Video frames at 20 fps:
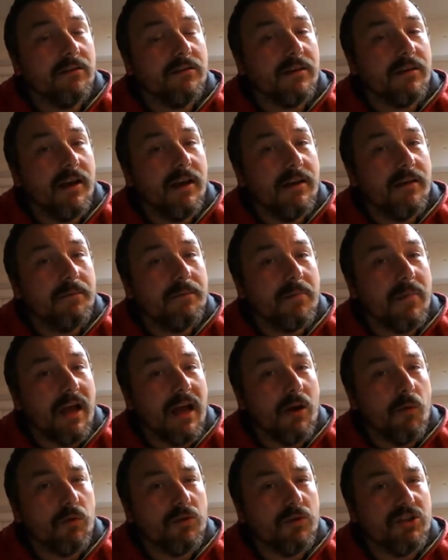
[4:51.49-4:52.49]
Okay,
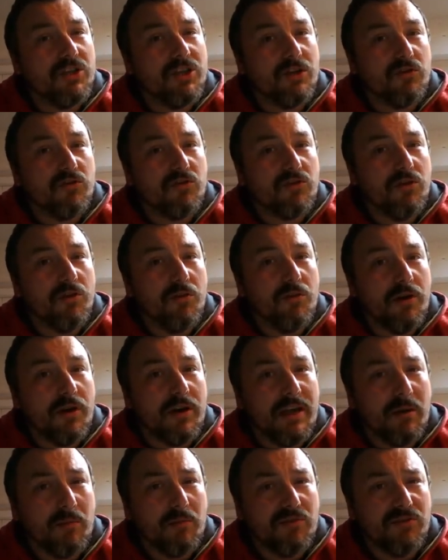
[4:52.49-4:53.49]
I want children who are
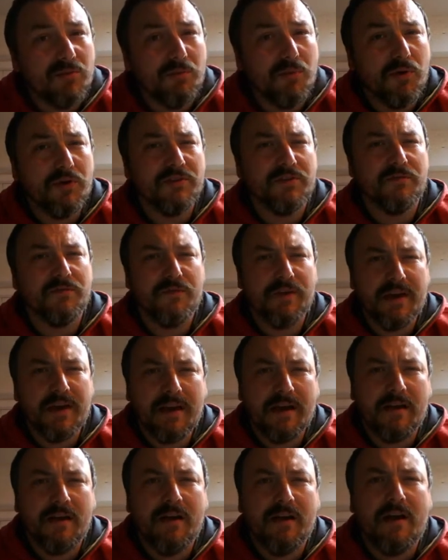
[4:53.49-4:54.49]
able to
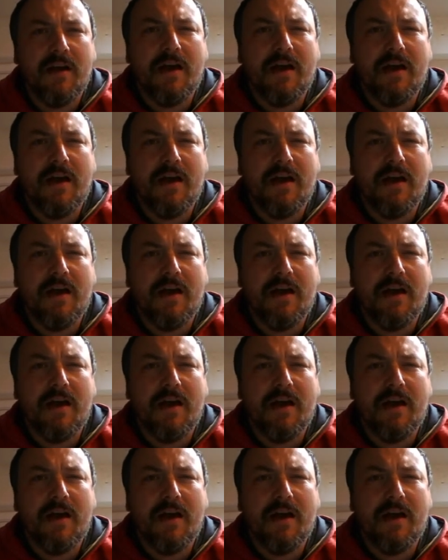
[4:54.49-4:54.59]
persevere